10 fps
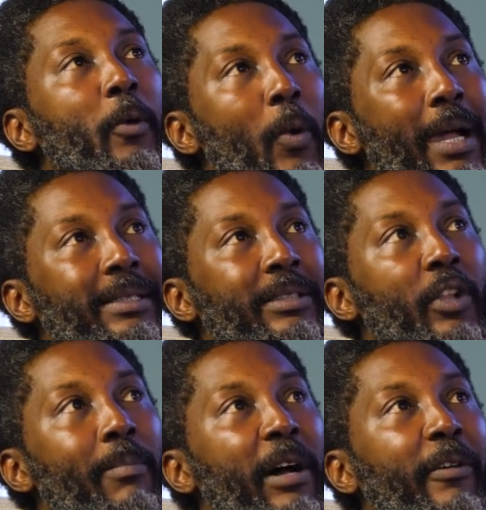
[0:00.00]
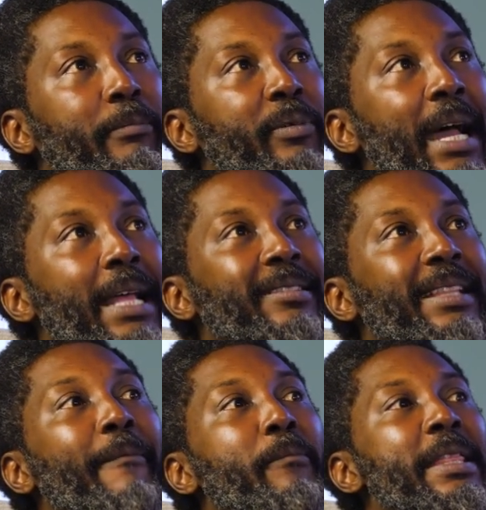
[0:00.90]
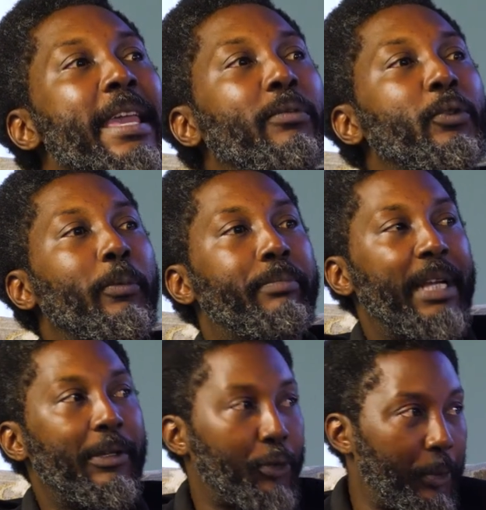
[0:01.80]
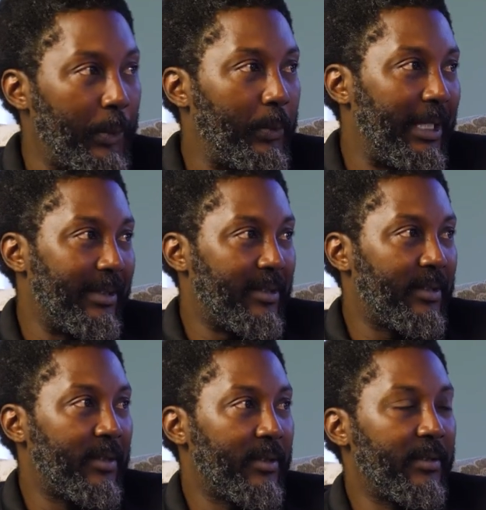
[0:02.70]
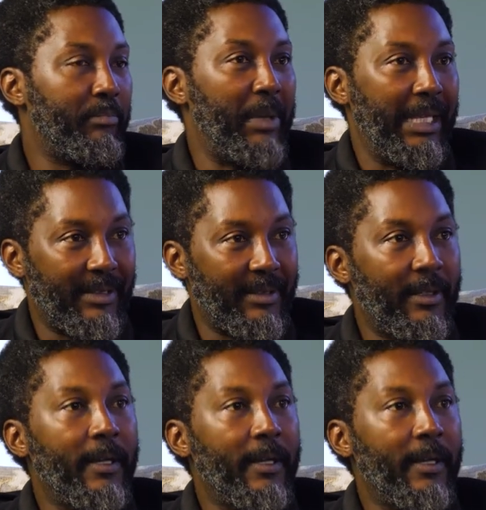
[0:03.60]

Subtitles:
quite a number of brands that have been able to break through this myth.